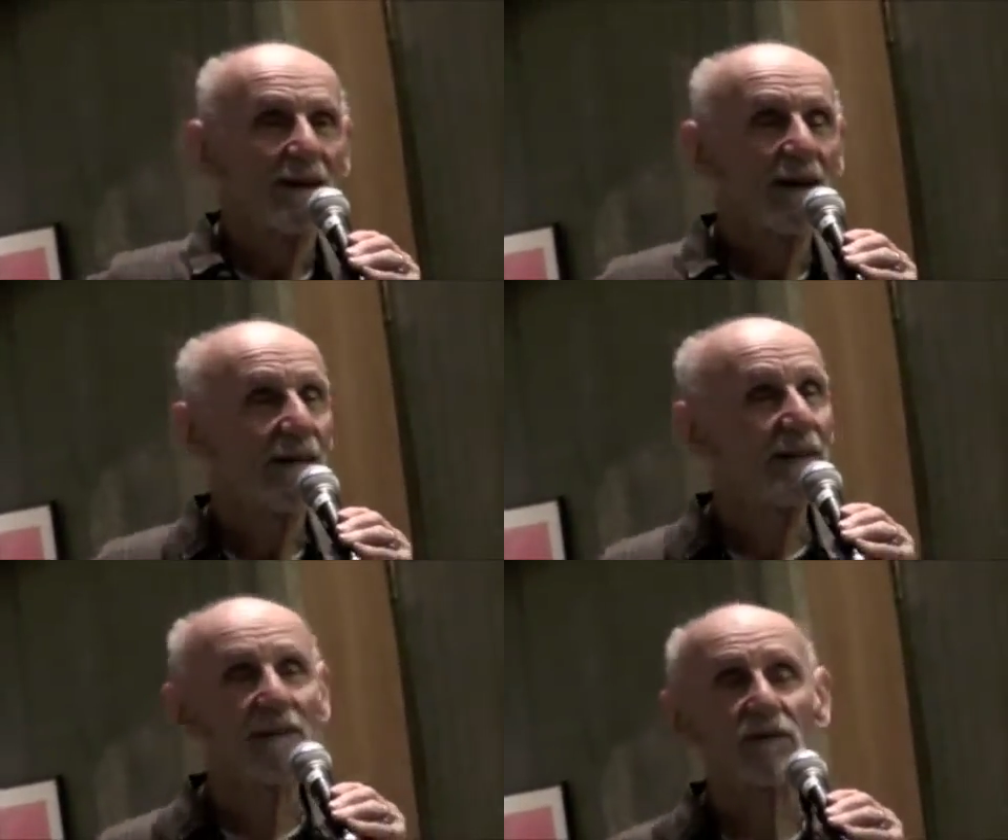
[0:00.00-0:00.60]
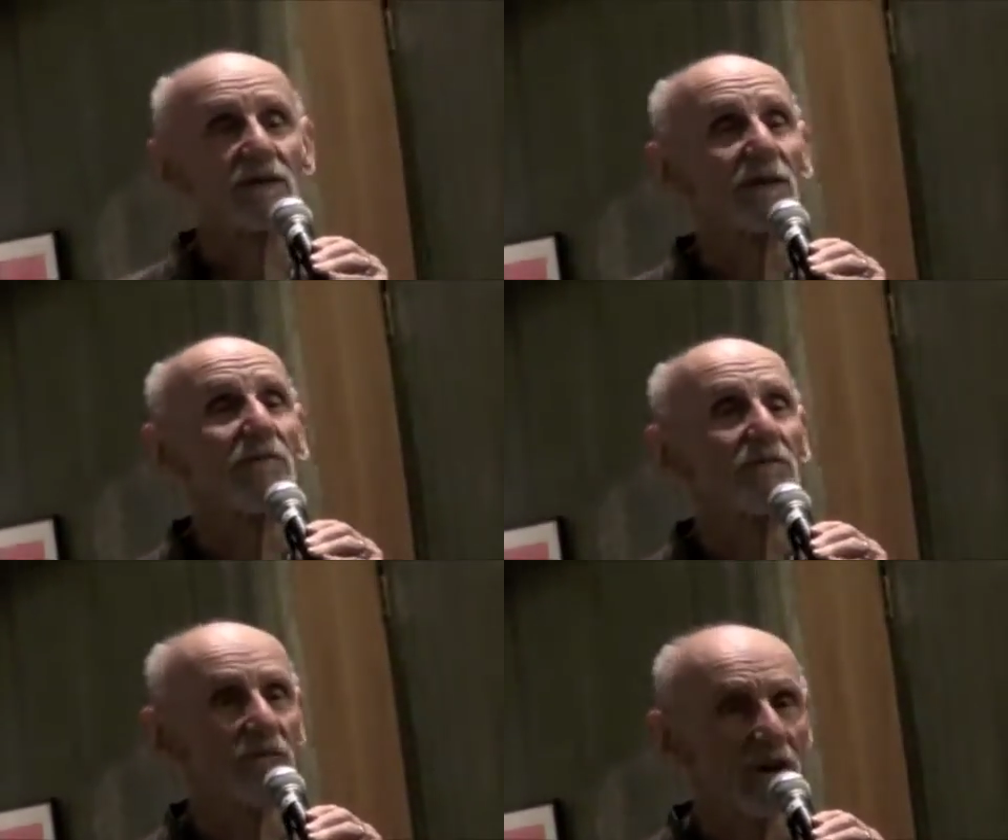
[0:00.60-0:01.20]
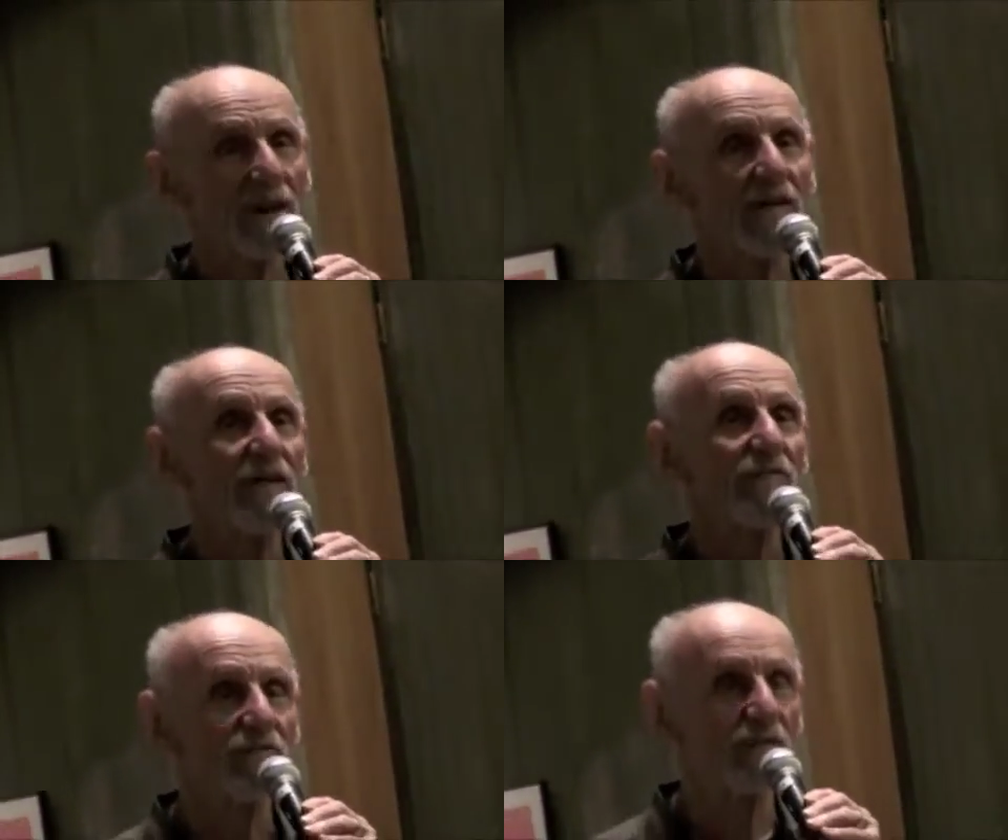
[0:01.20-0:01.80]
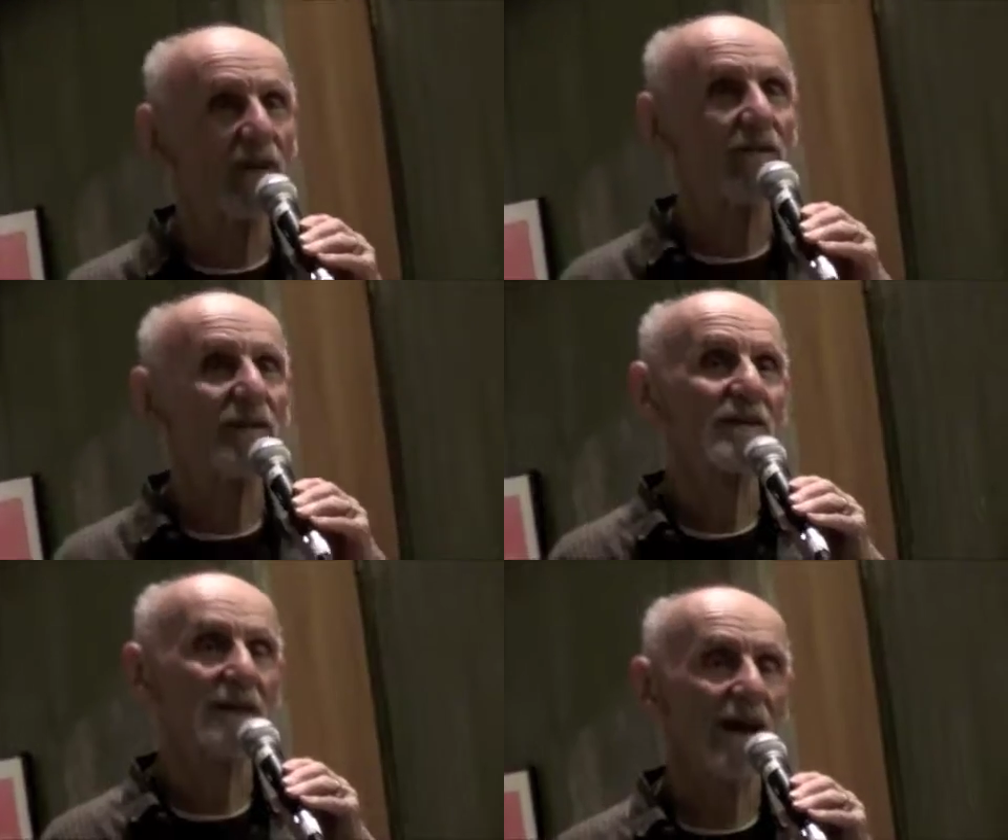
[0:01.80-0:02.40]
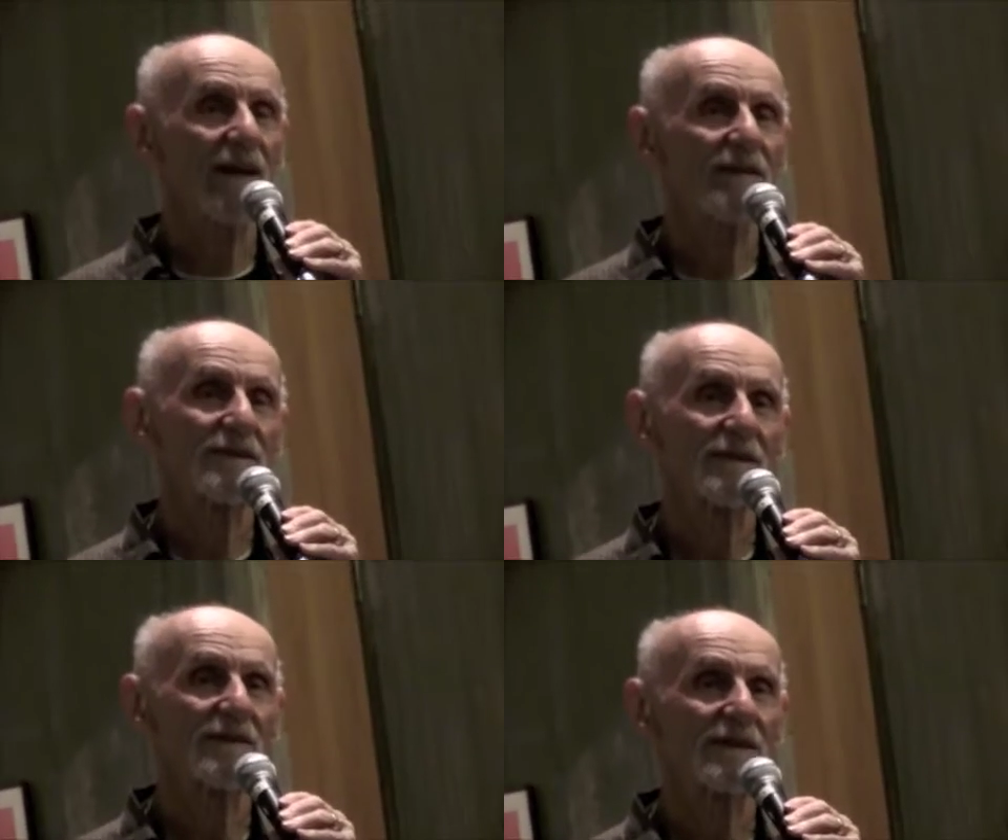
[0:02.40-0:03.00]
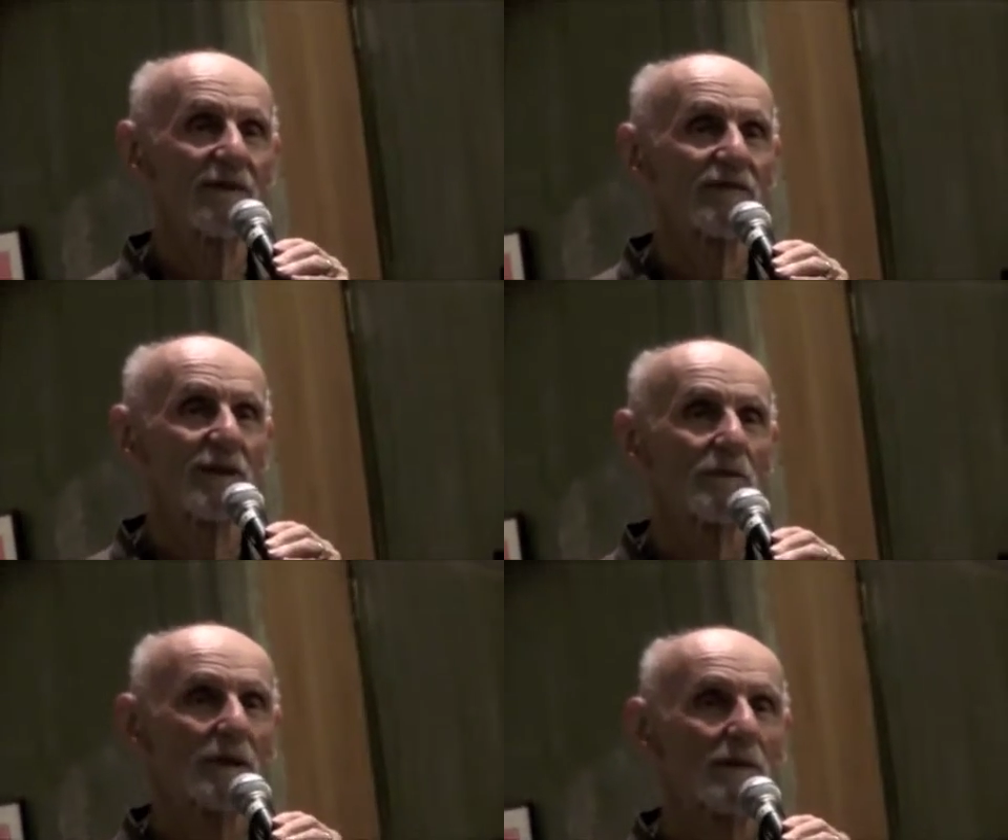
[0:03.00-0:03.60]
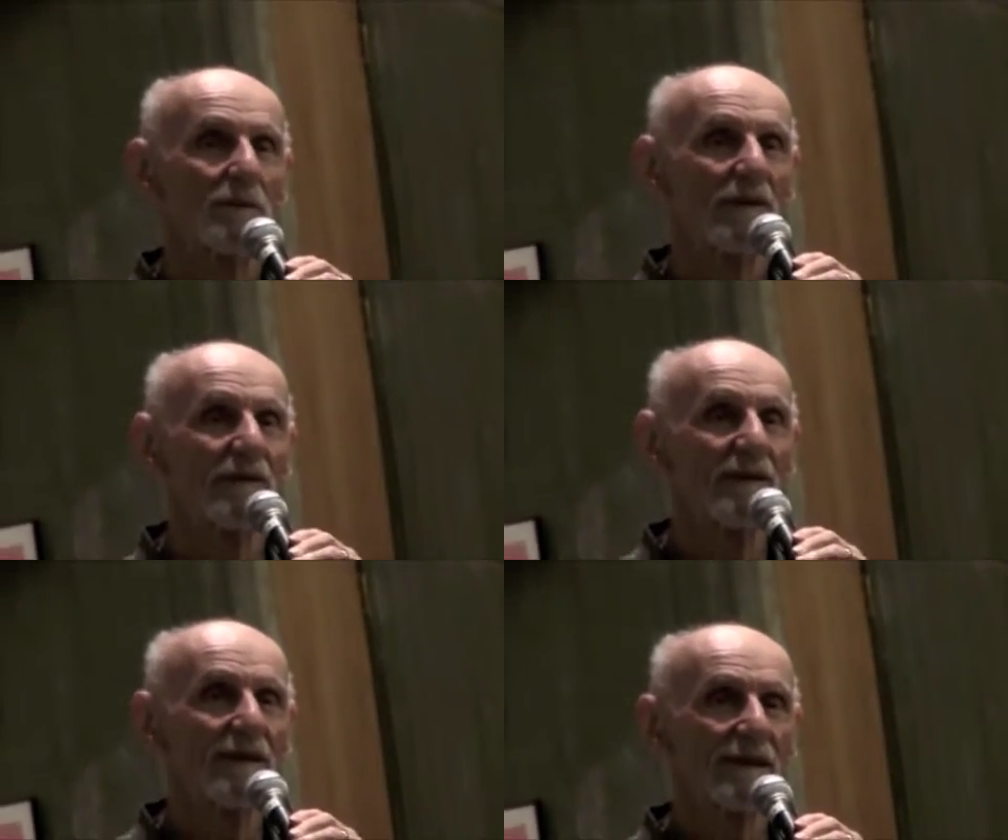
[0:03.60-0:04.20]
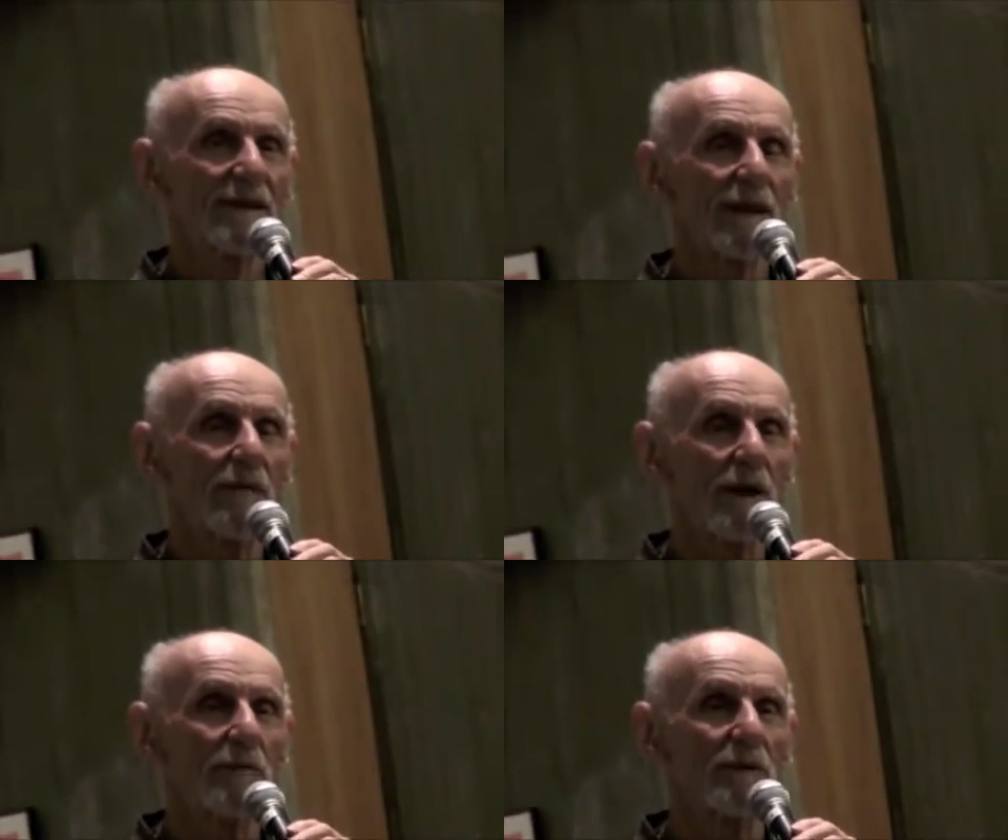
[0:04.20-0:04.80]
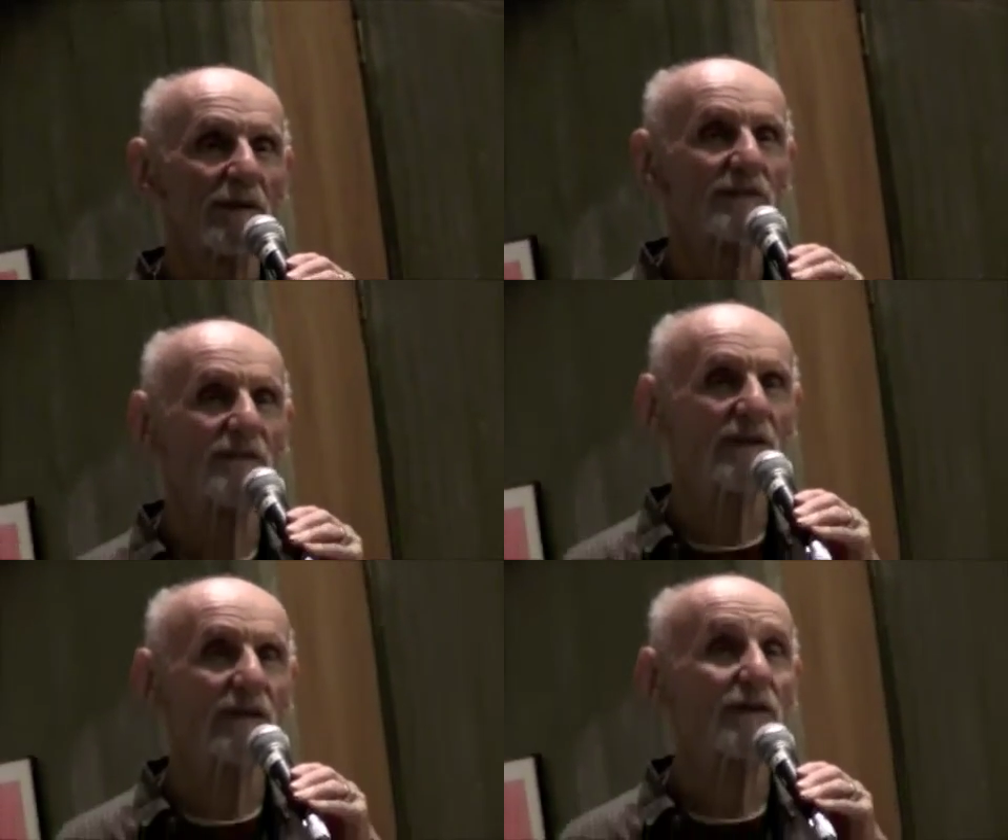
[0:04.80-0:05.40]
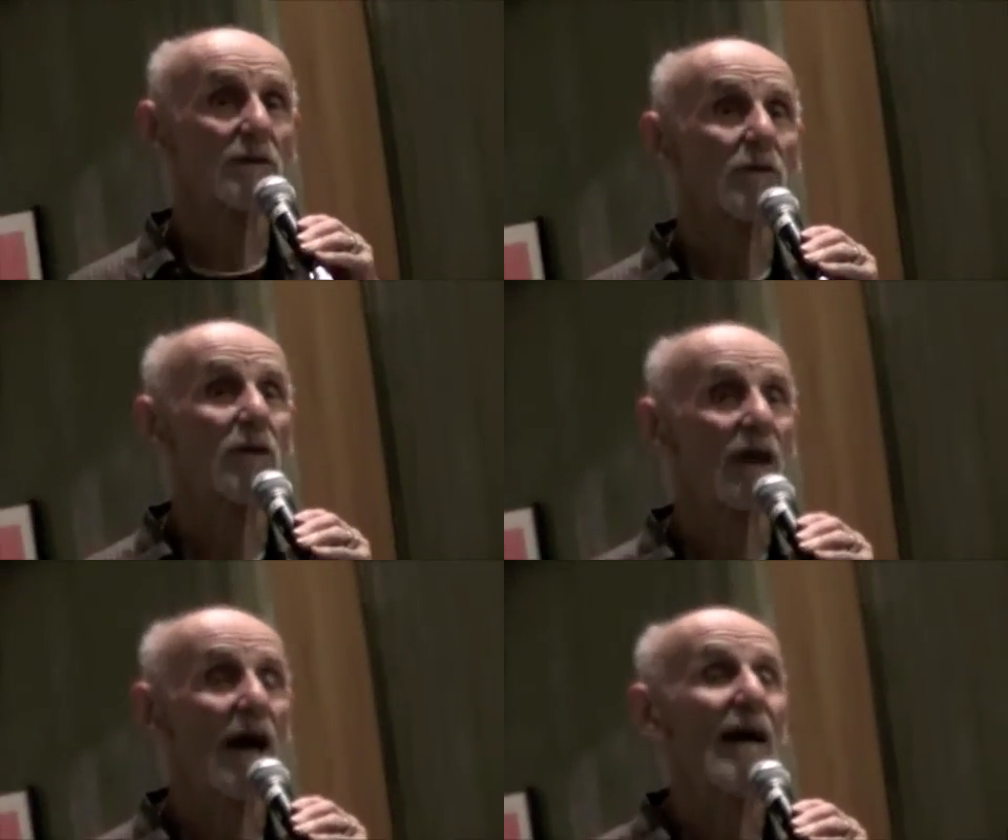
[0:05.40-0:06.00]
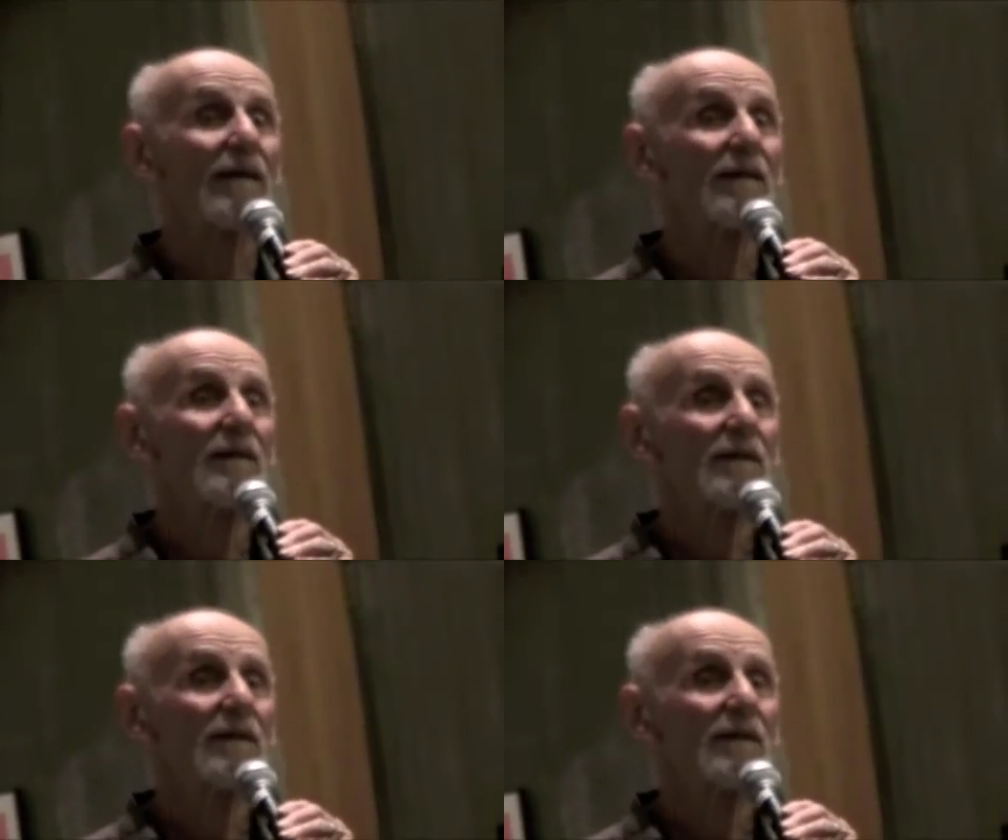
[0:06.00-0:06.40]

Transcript: And yet, there's some very, very talented, gifted people in that population that could do a lot,